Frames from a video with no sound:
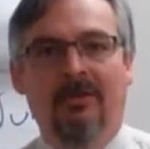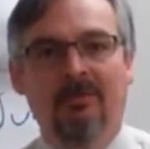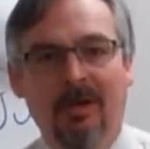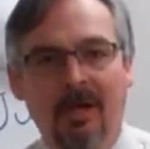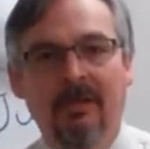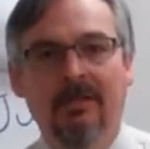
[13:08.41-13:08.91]
It's
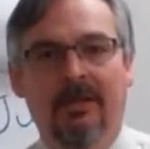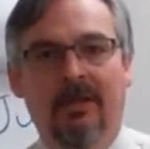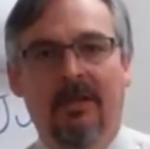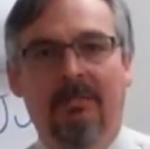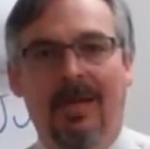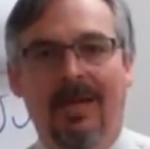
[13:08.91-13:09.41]
very
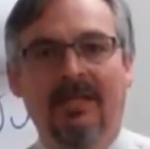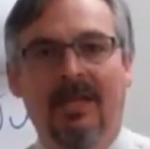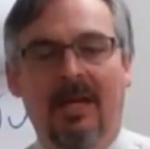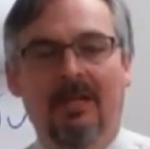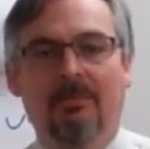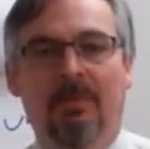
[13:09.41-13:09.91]
clear that
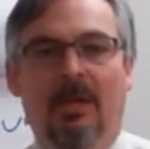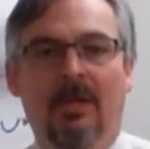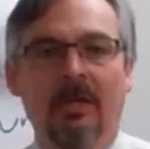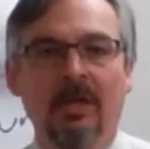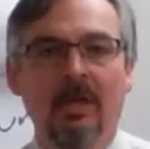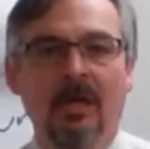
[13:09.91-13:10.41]
Medicaid has been